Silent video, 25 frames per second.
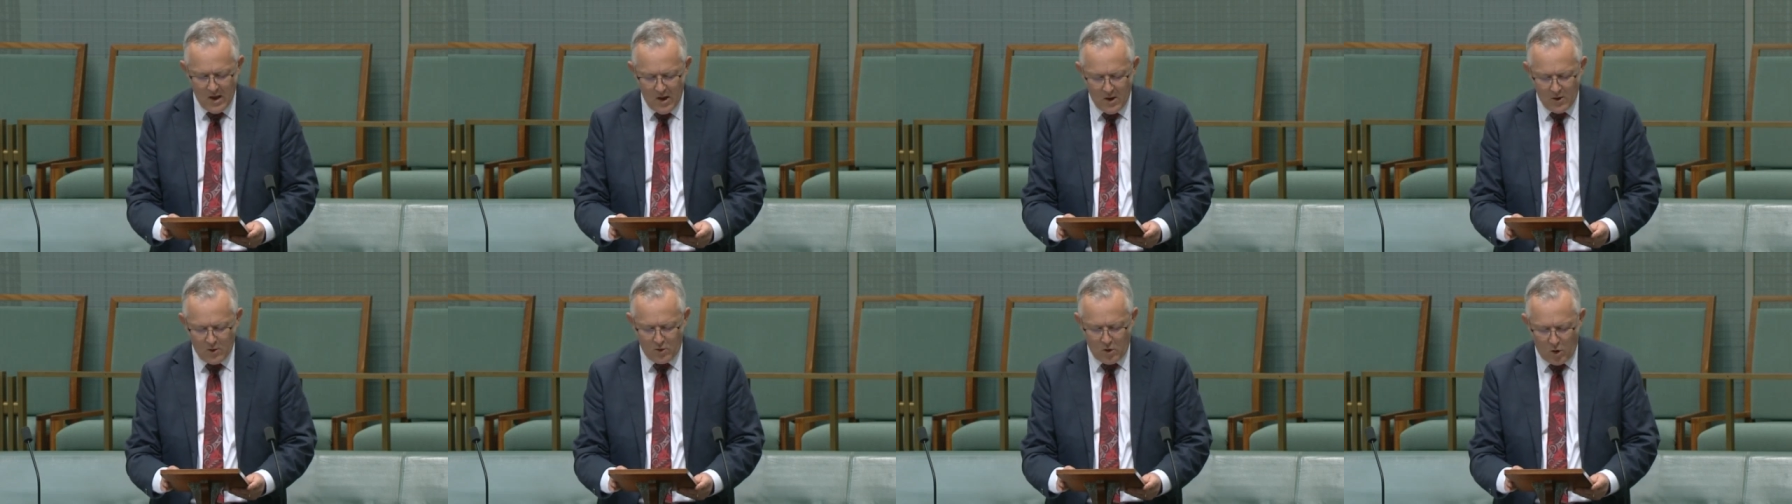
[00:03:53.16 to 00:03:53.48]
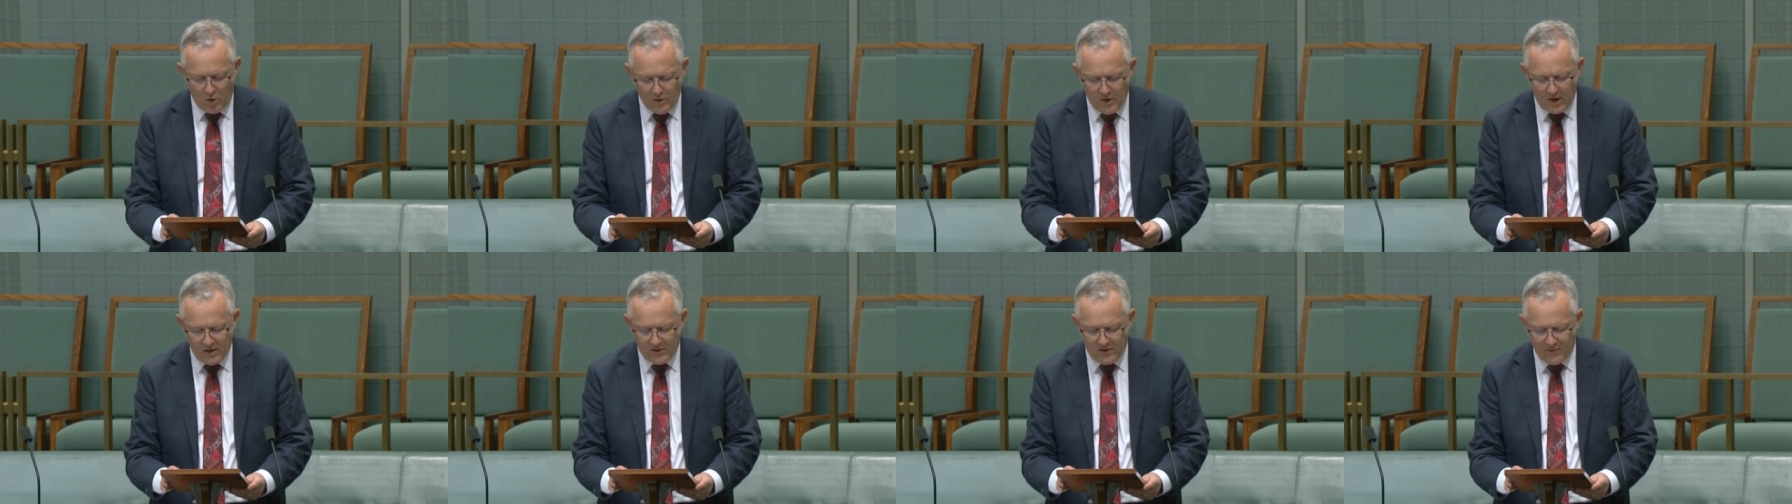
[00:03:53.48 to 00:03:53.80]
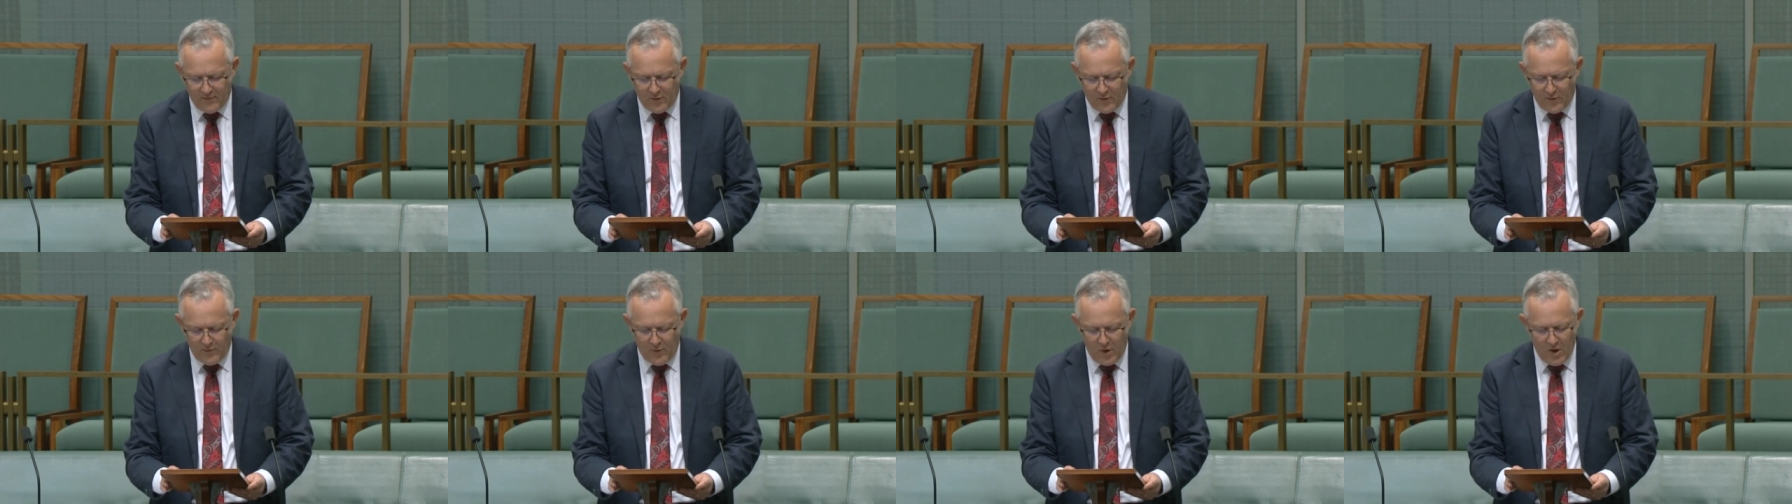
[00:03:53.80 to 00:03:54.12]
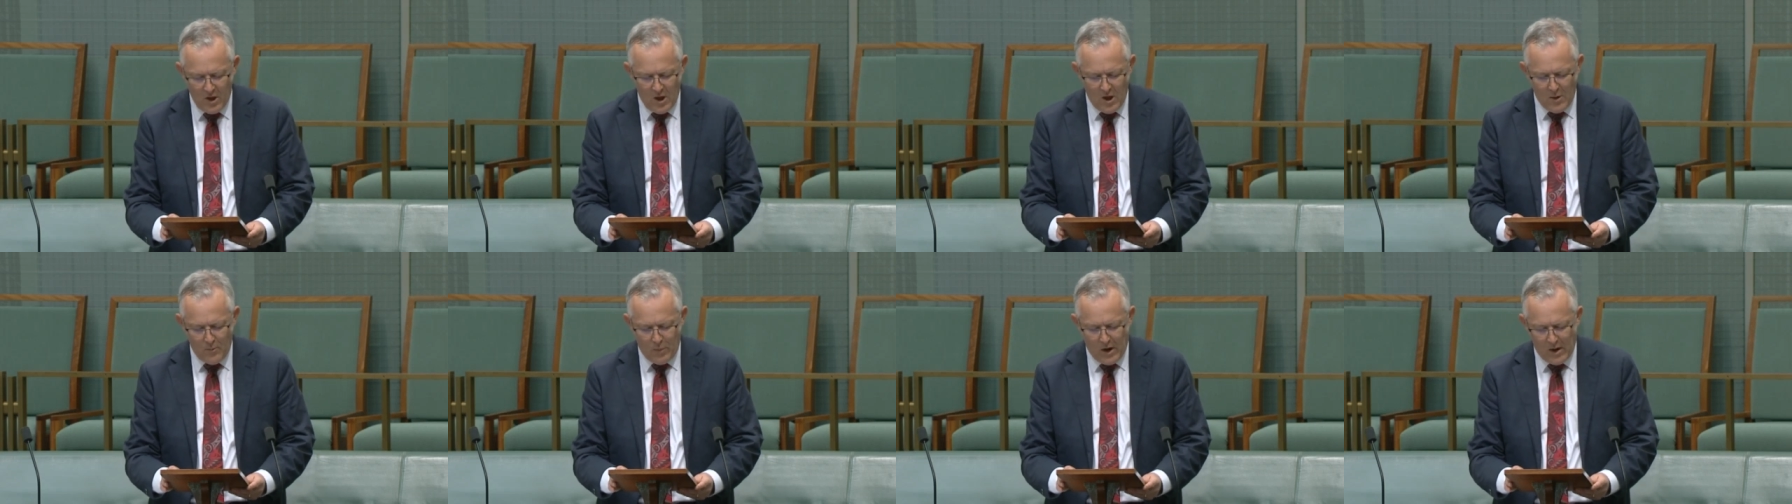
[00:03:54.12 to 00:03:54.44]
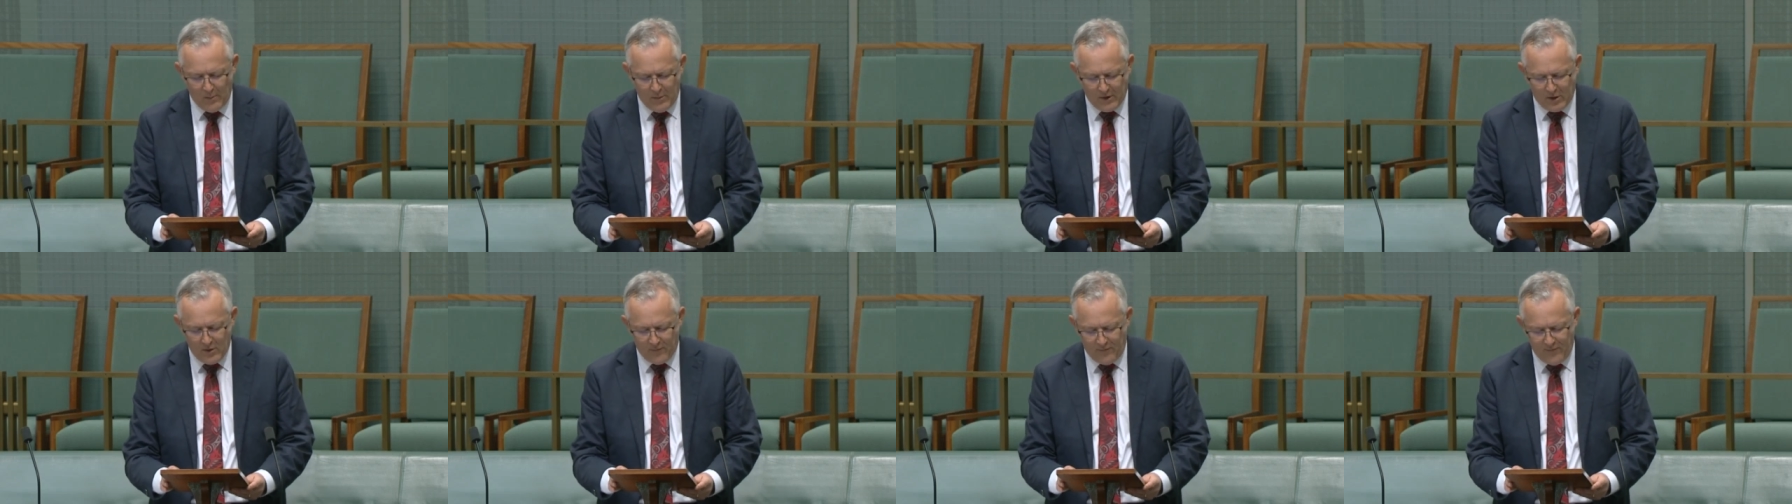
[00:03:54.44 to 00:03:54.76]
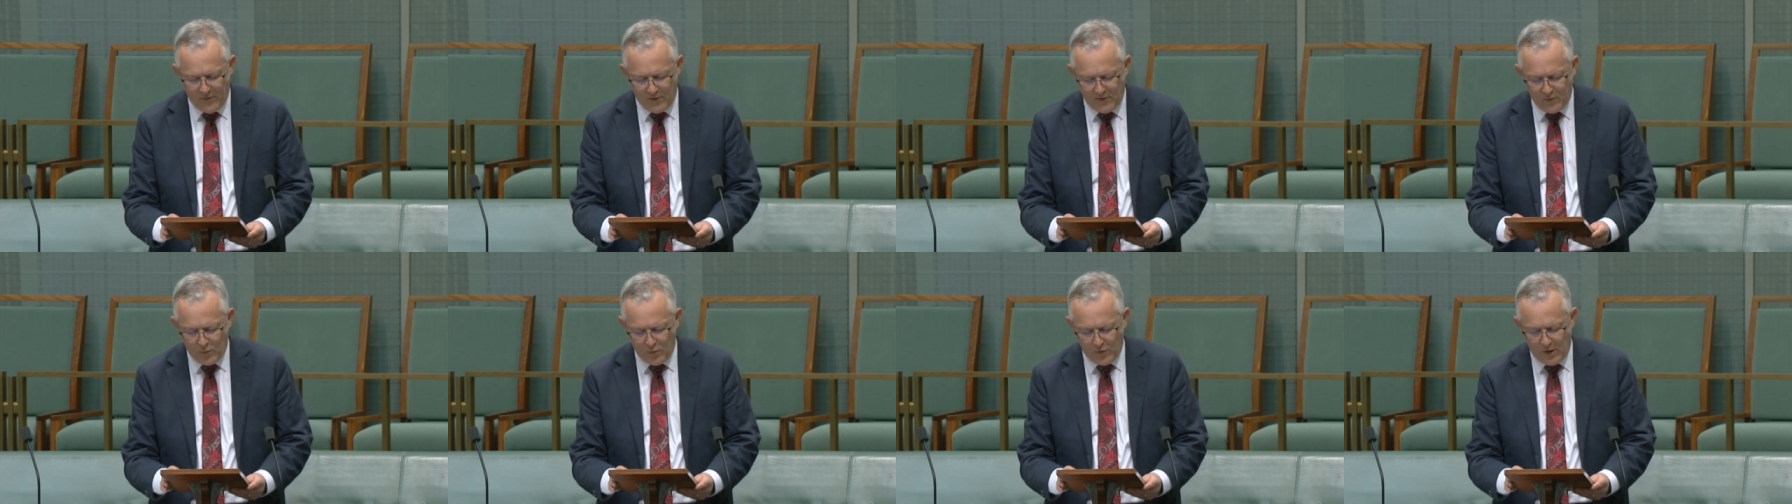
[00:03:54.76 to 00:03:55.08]
conduct of a public
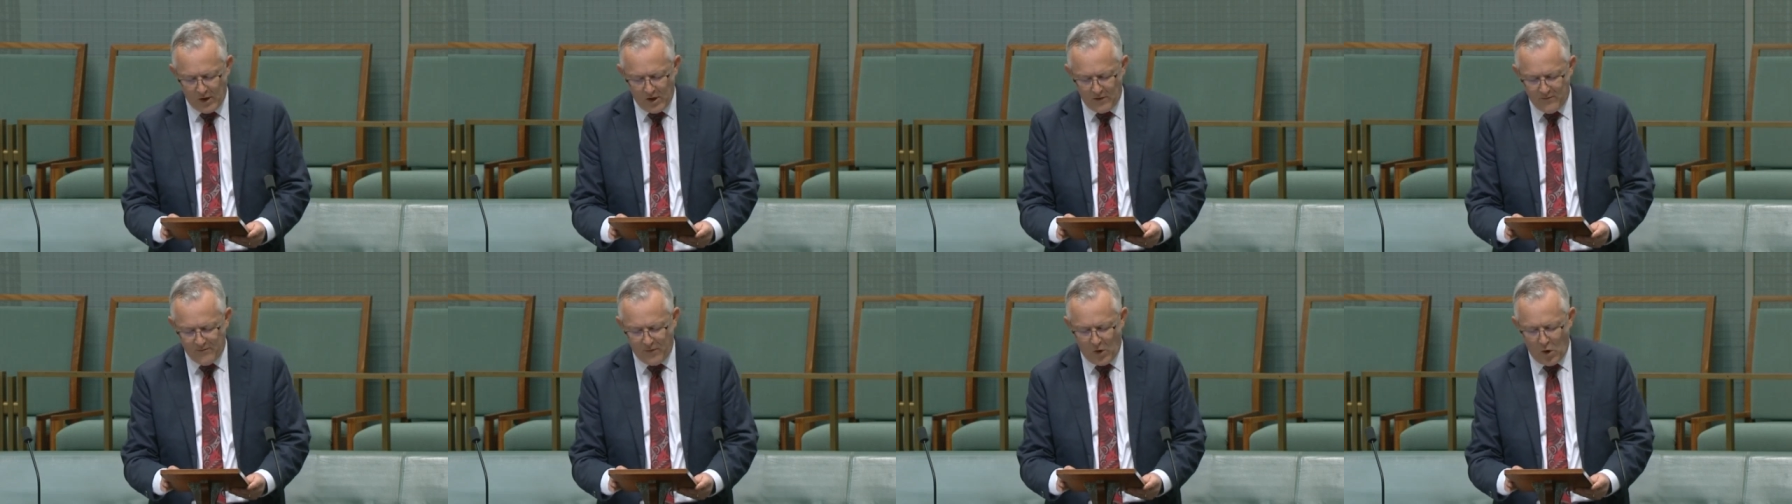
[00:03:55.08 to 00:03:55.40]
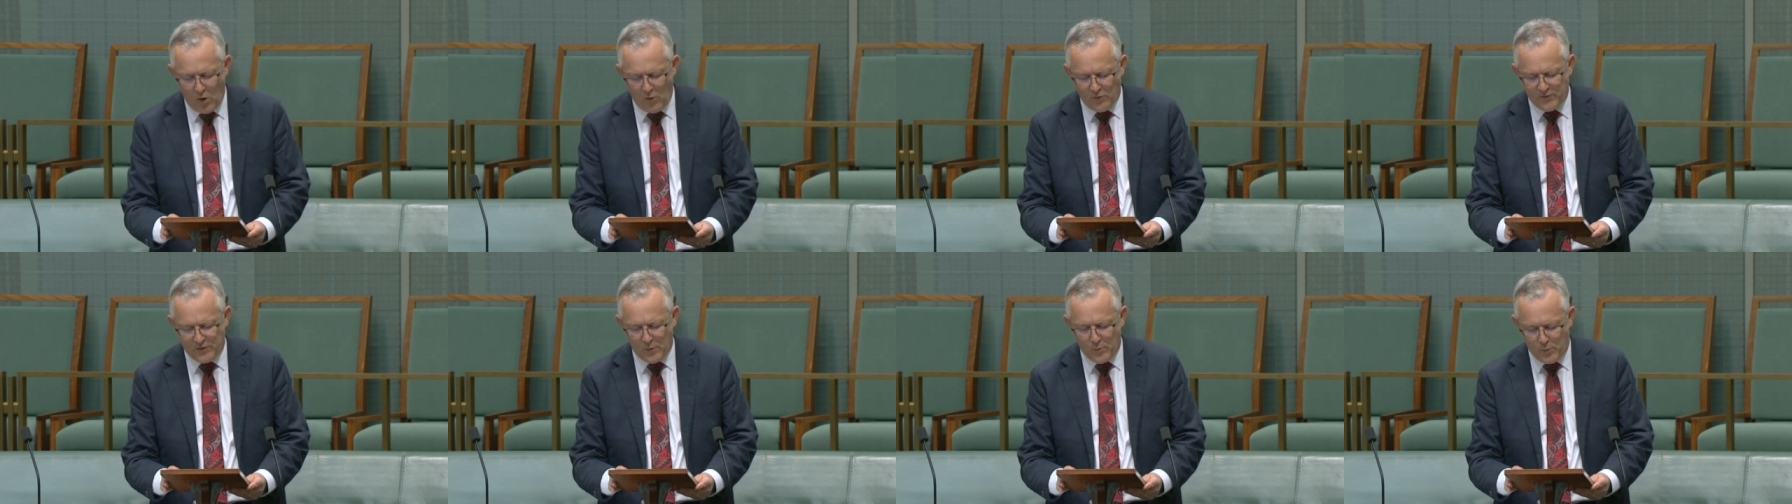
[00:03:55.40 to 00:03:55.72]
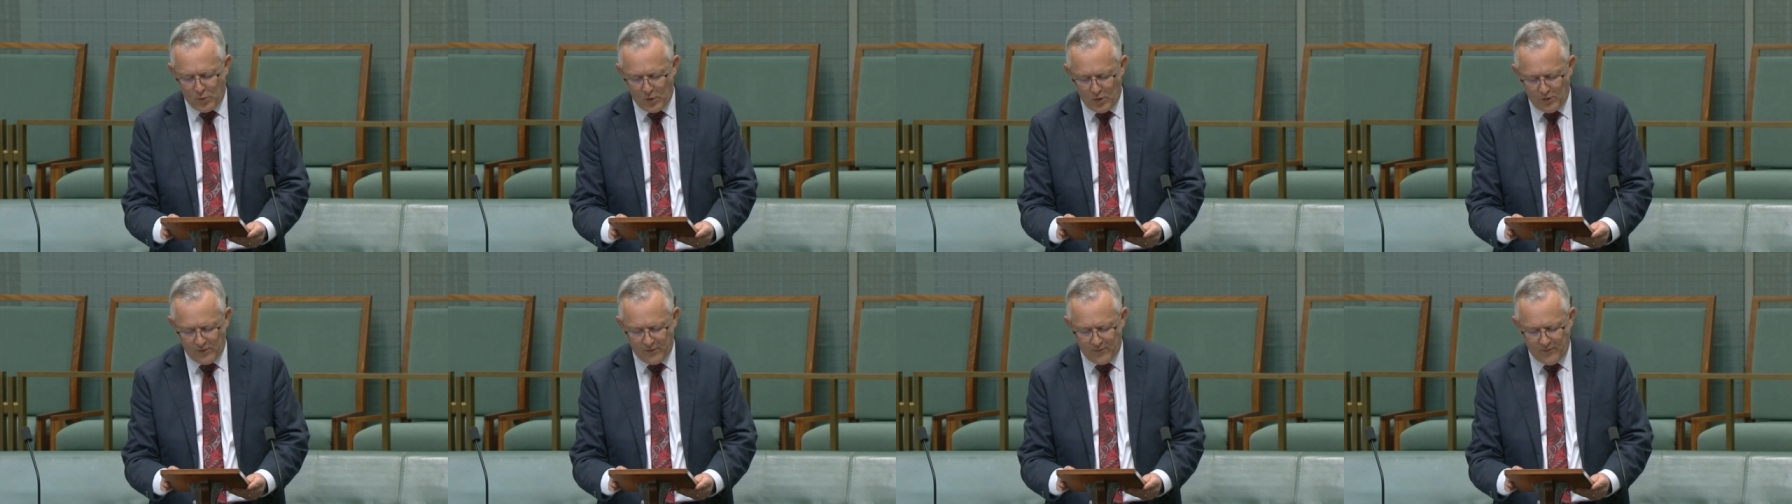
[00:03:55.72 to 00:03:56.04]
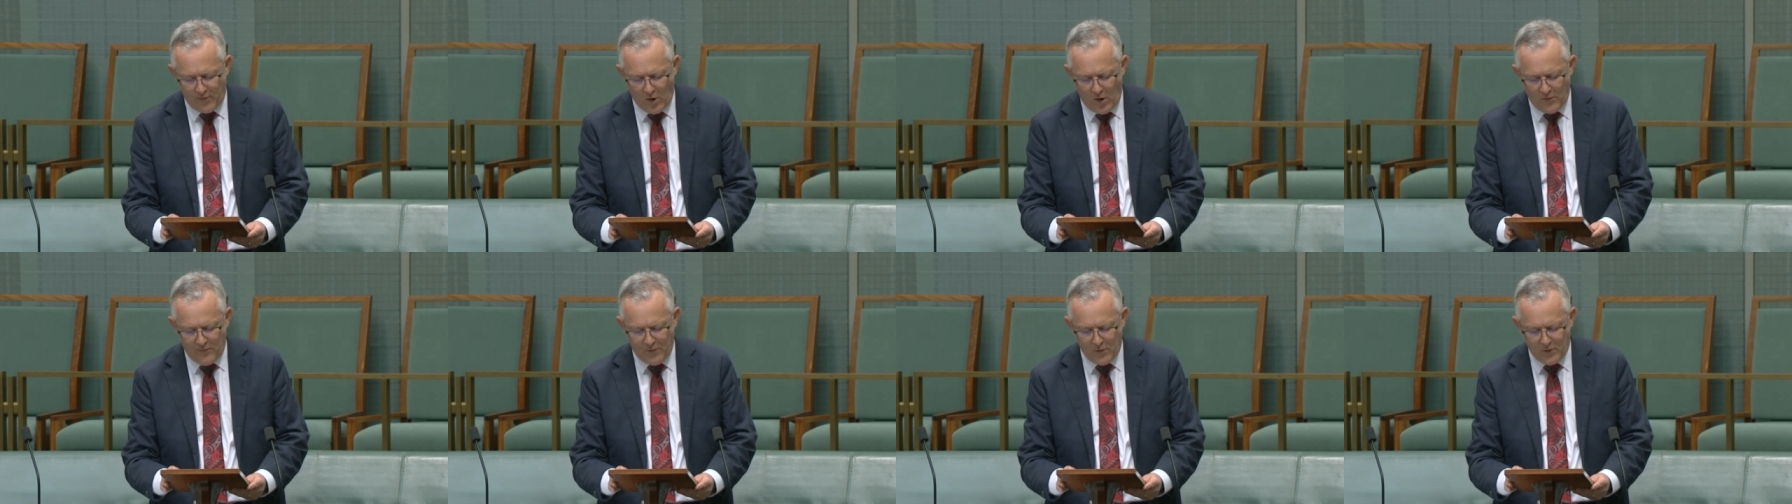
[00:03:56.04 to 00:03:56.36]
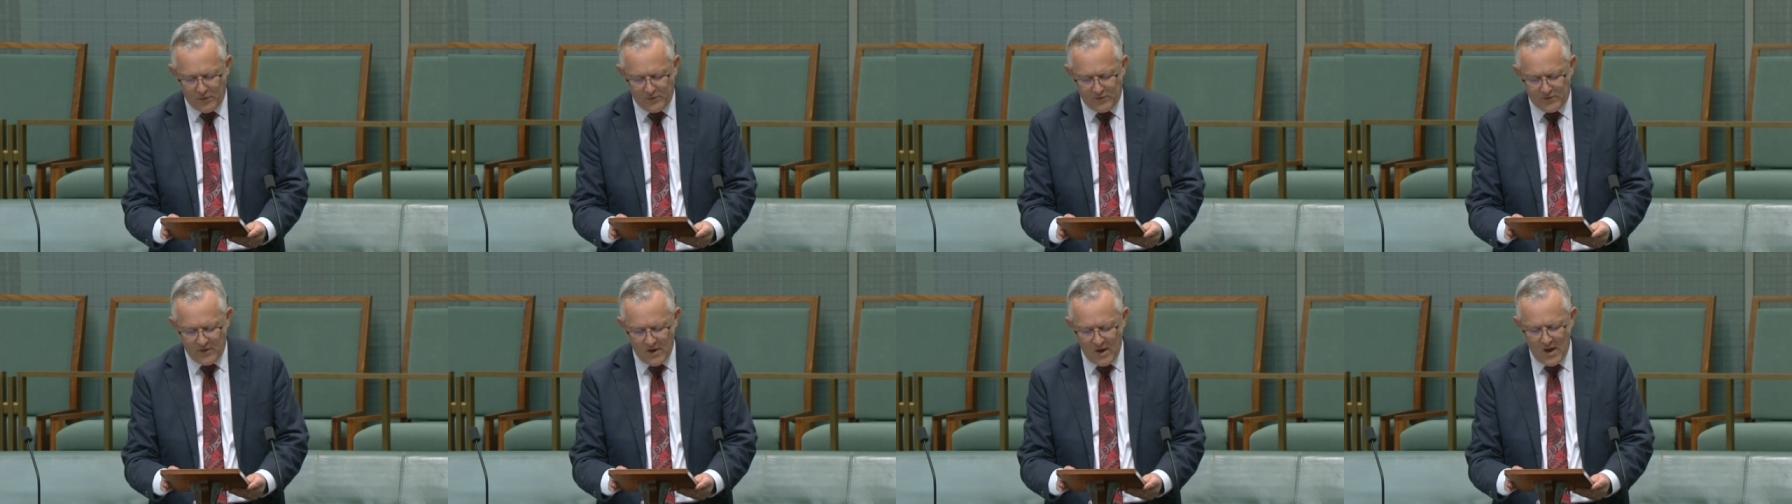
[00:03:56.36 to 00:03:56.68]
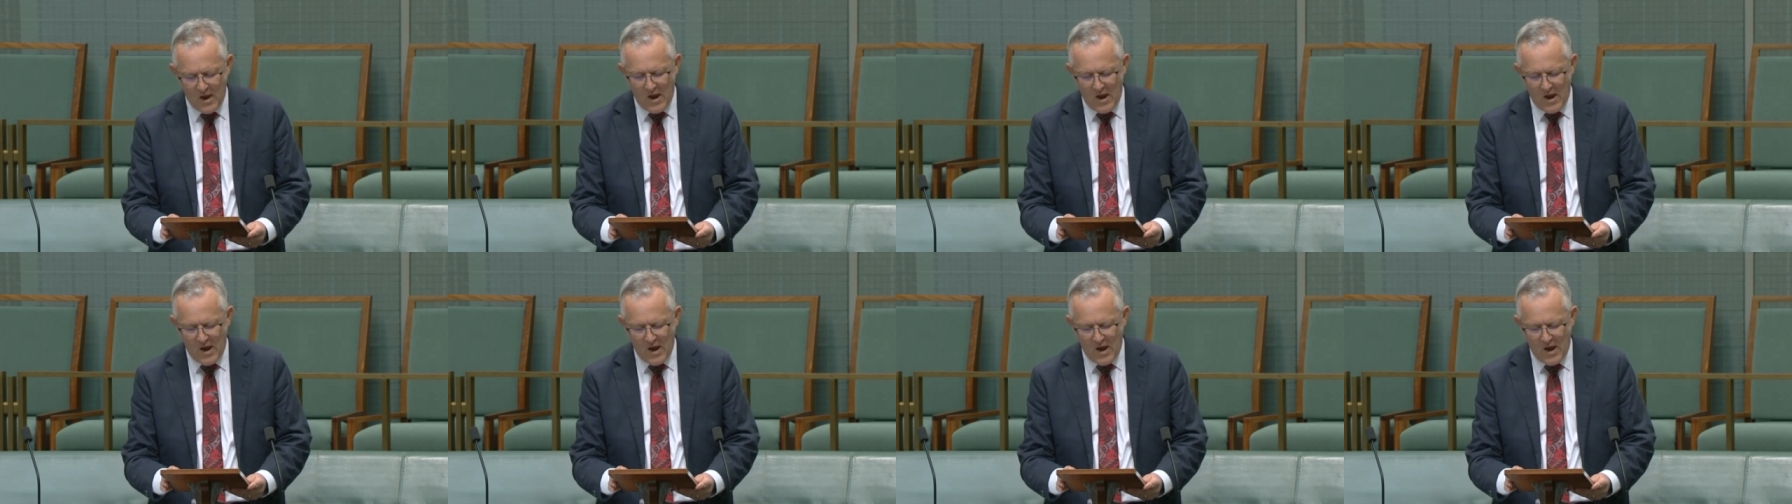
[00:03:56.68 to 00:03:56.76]
official that involves abuse of office,